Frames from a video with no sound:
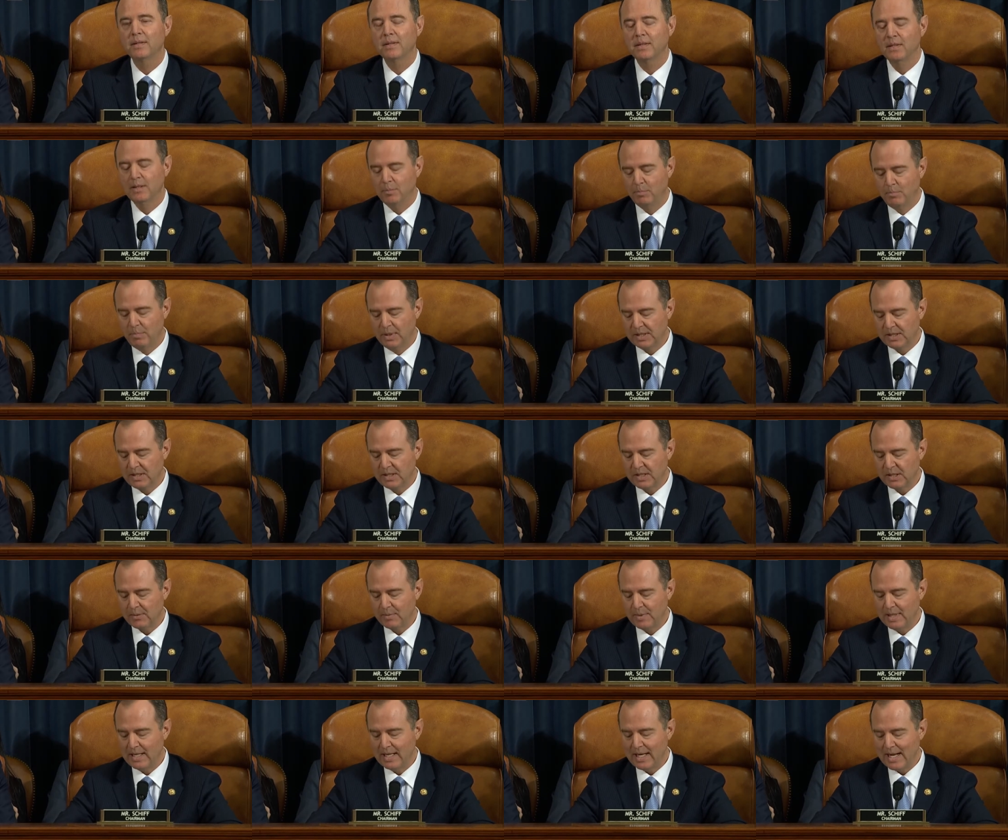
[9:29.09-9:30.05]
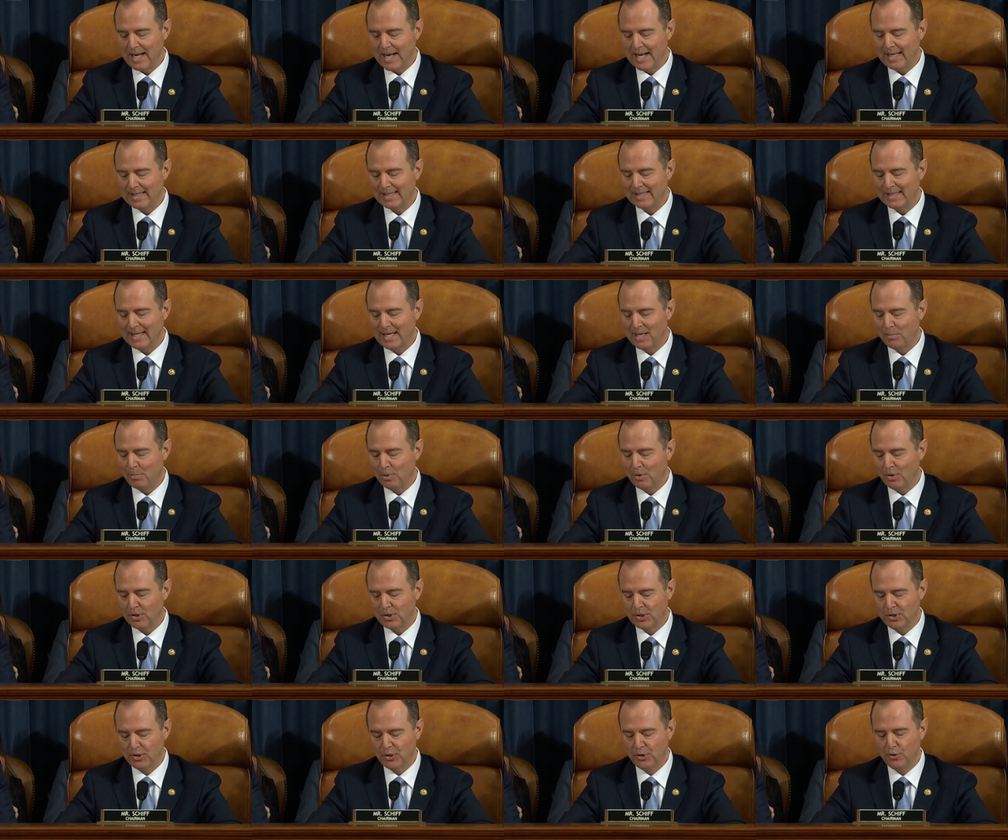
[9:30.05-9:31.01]
the businessman asks that
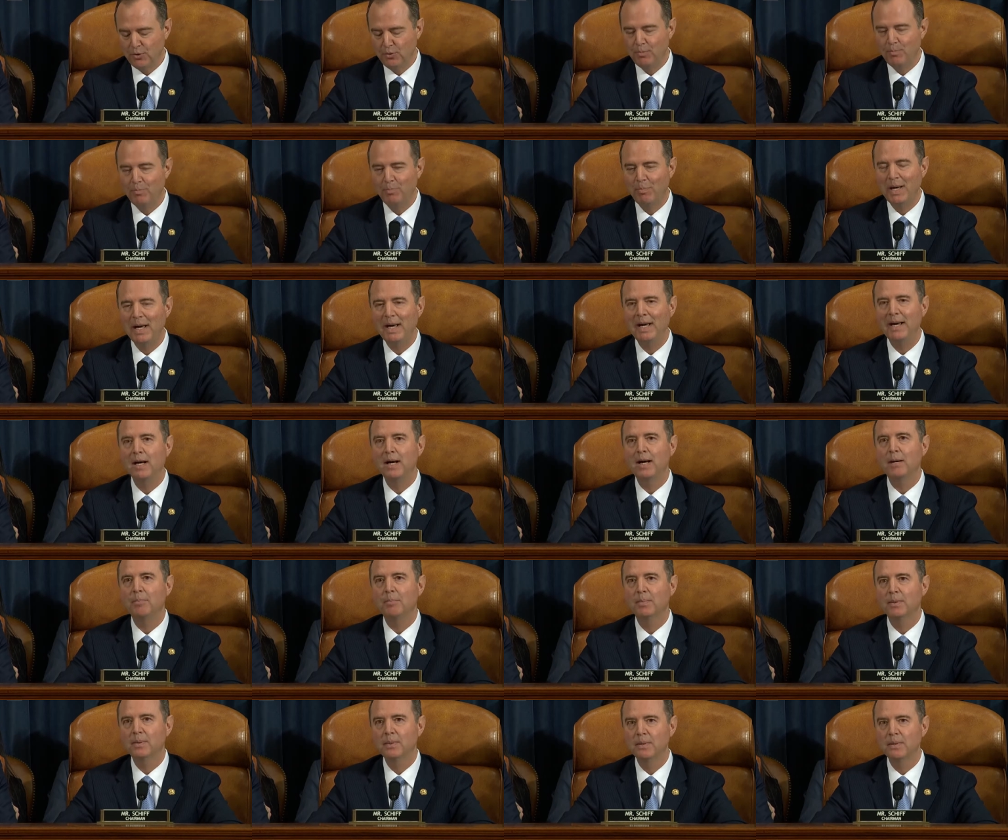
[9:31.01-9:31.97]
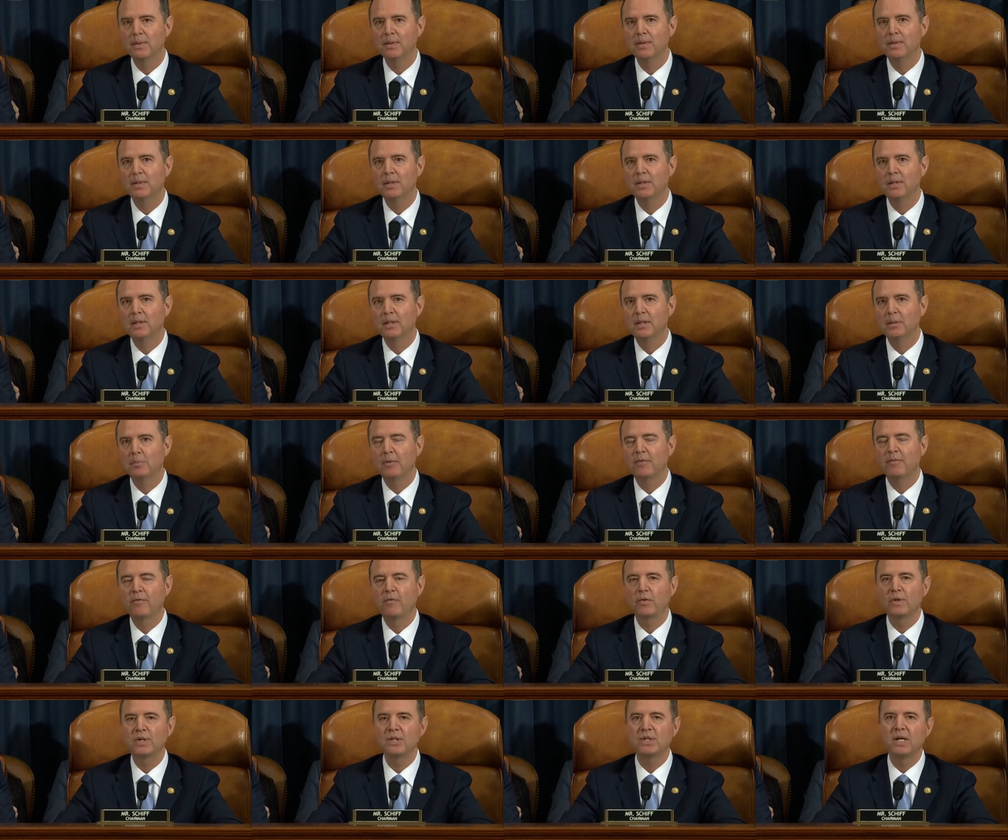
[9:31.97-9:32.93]
person to pay up
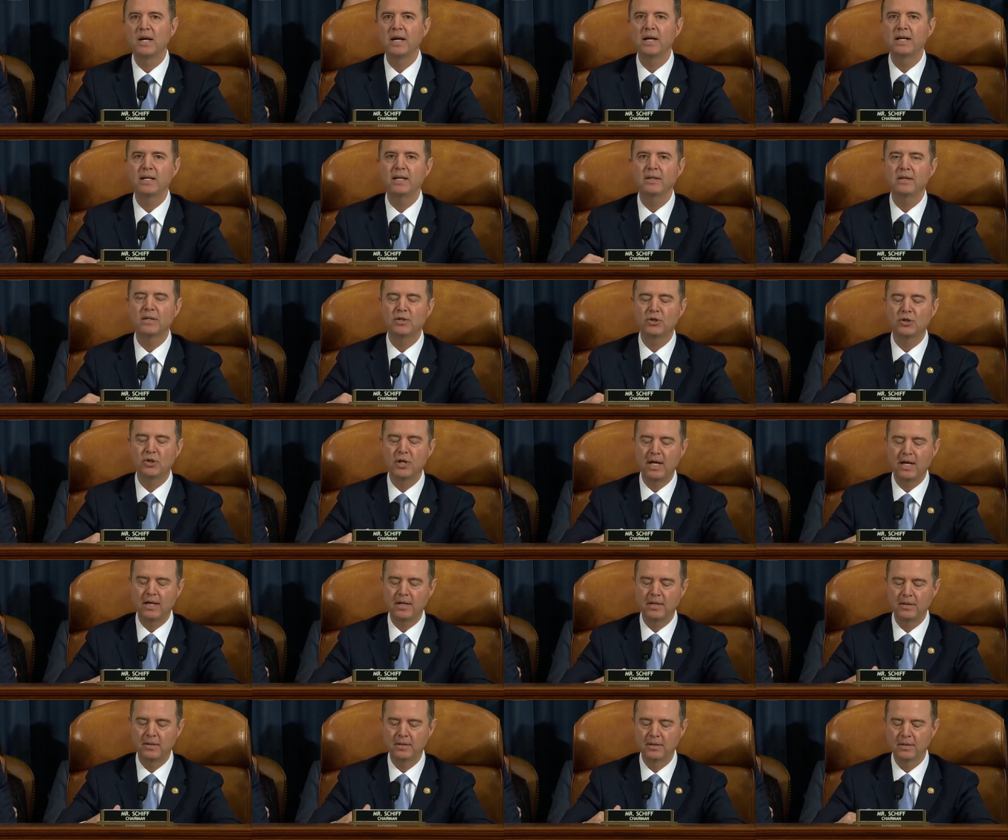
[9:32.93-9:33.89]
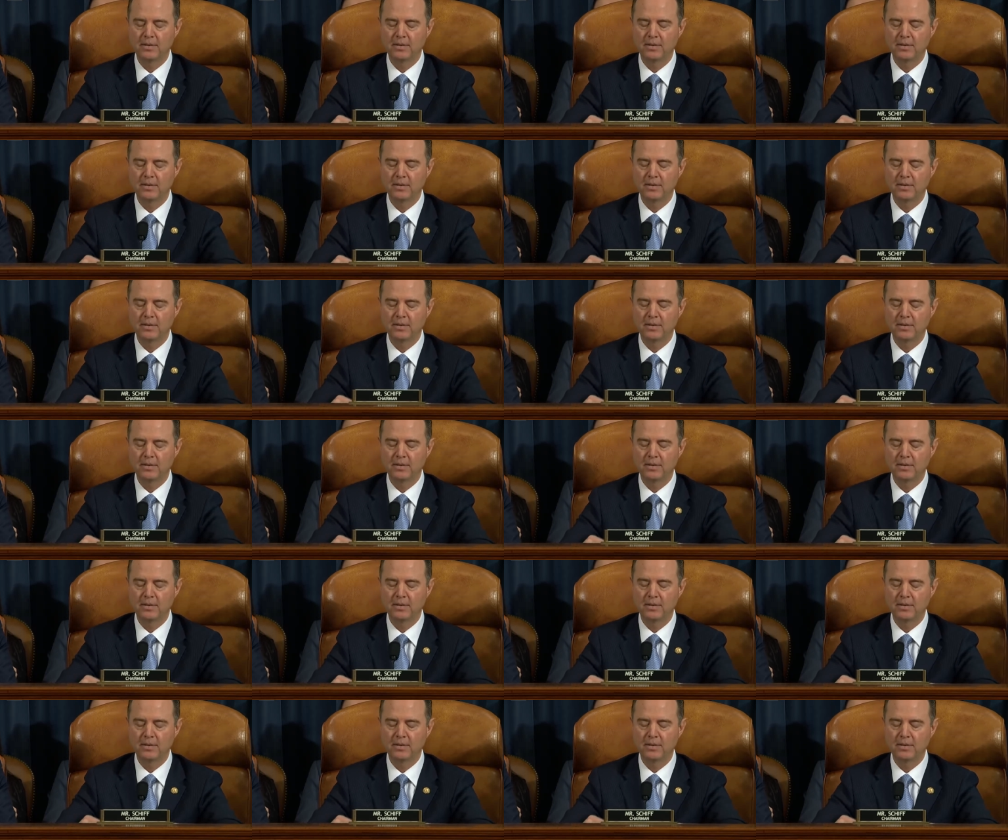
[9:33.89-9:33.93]
before signing the check."